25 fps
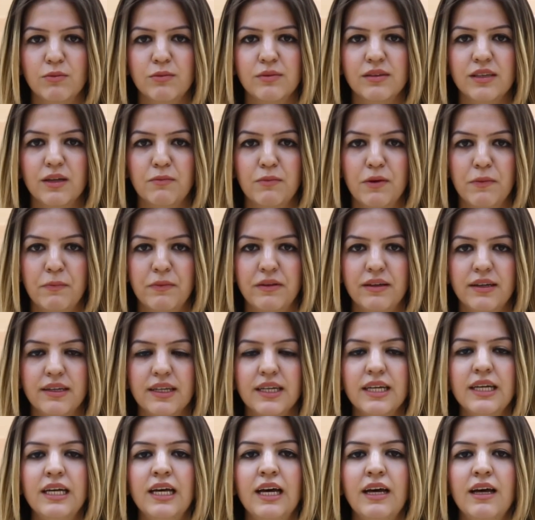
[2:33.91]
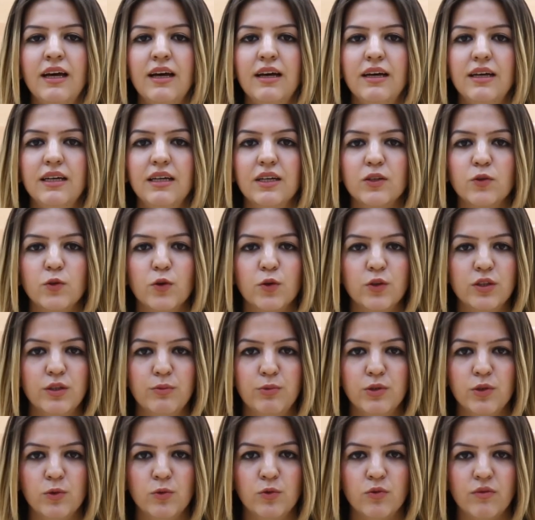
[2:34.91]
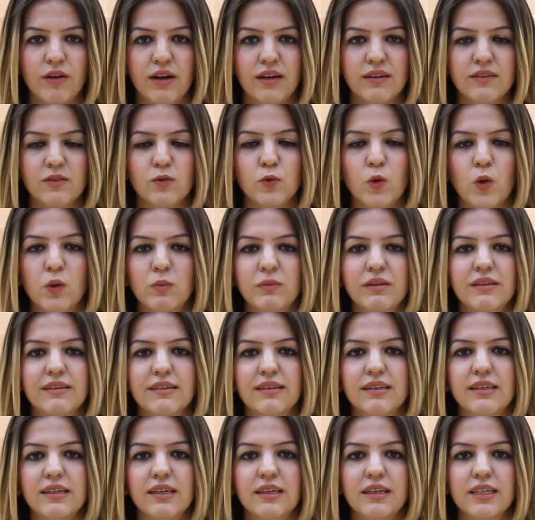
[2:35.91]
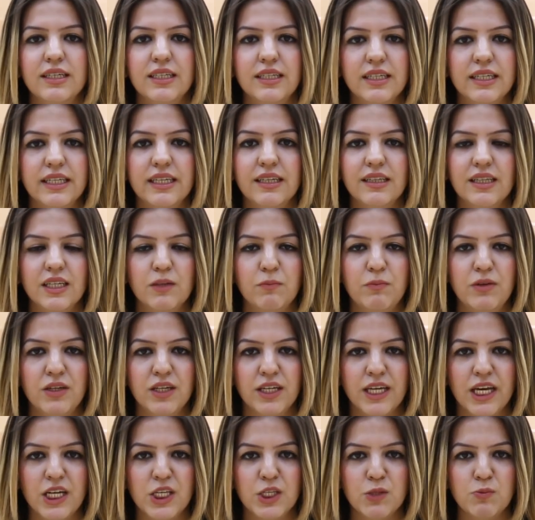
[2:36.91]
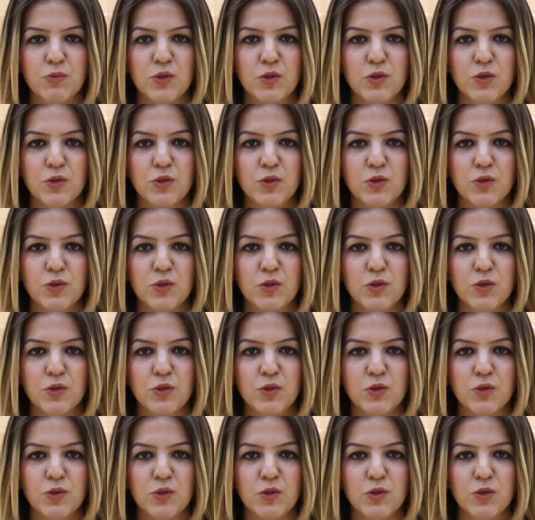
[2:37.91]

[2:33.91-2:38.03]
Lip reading: I would like to wish everyone success who will be taking the university entrance